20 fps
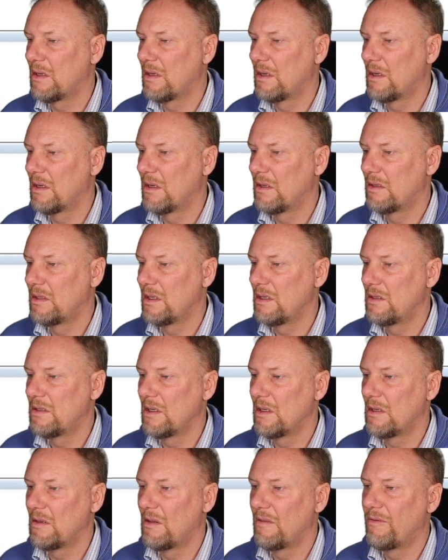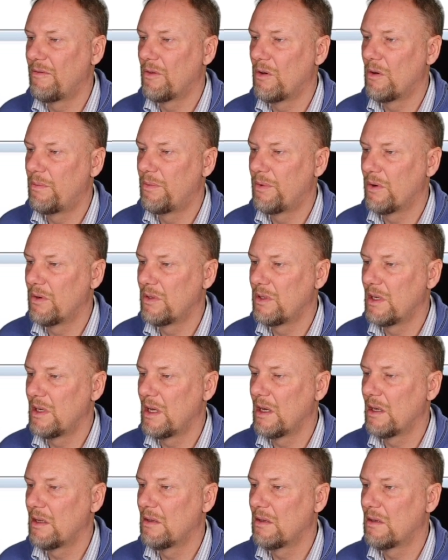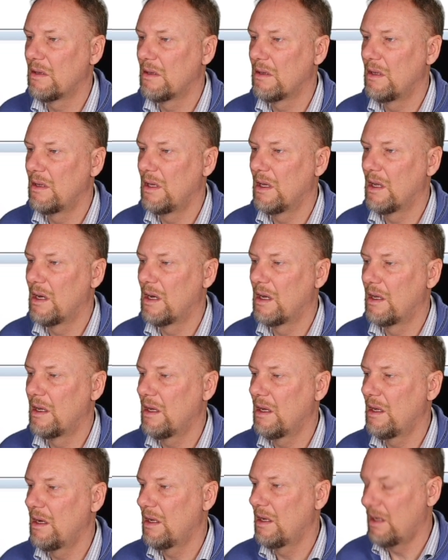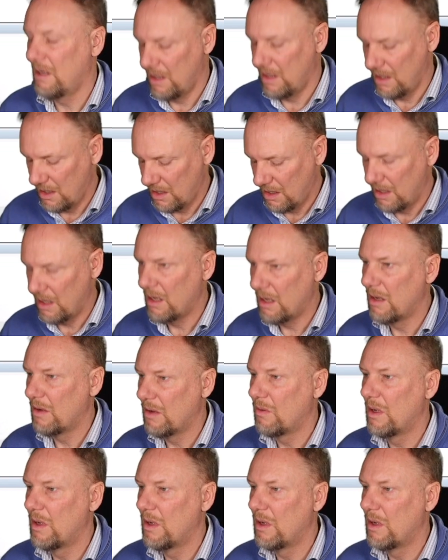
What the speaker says: C64 project, yalla yalla.